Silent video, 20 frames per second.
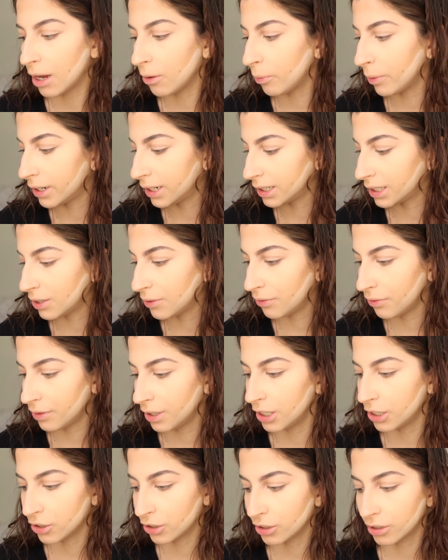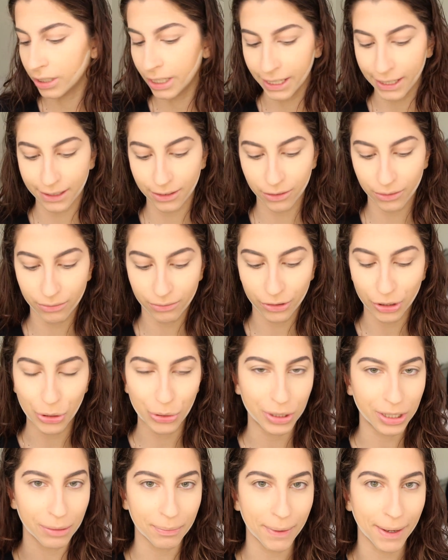I wanted to finish like
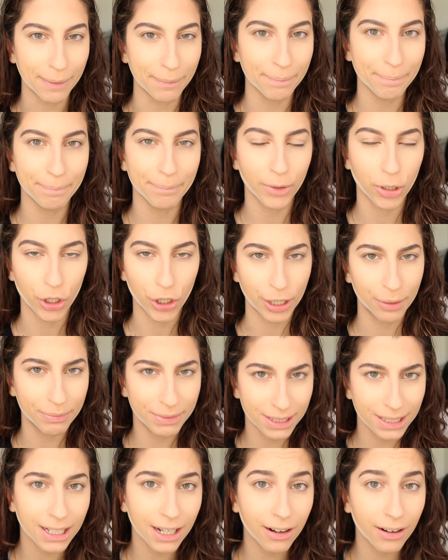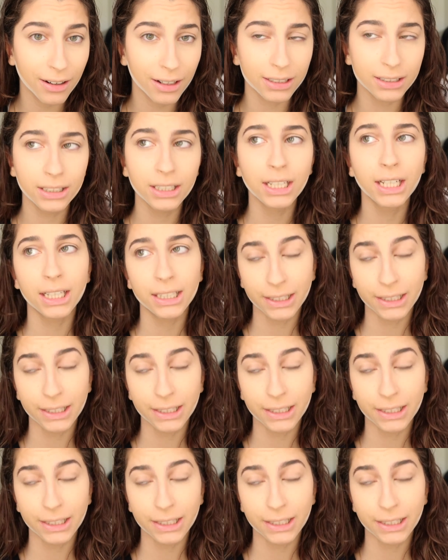using my current mascara